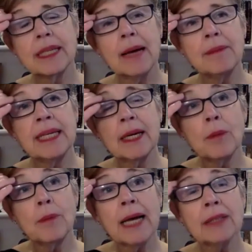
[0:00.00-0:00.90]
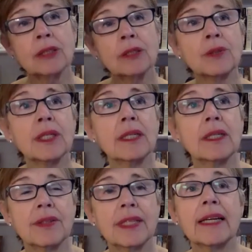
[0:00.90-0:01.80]
I mean, I go back to
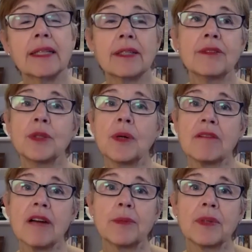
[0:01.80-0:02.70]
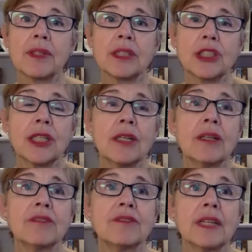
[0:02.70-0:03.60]
the that interview I read with the chair
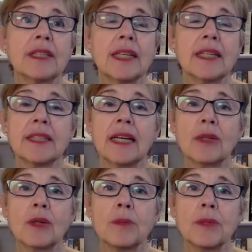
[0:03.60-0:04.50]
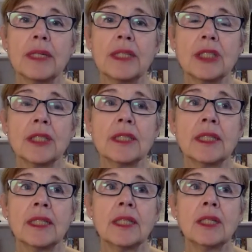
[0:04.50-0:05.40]
of uh, Tata Corporation,
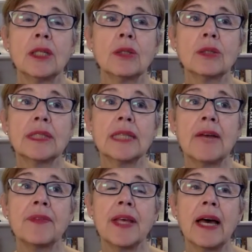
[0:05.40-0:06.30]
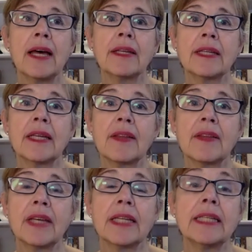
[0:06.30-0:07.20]
who said that
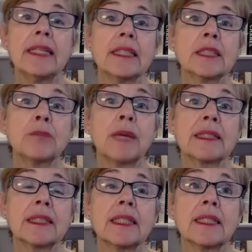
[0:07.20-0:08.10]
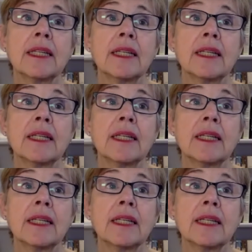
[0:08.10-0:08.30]
that he expected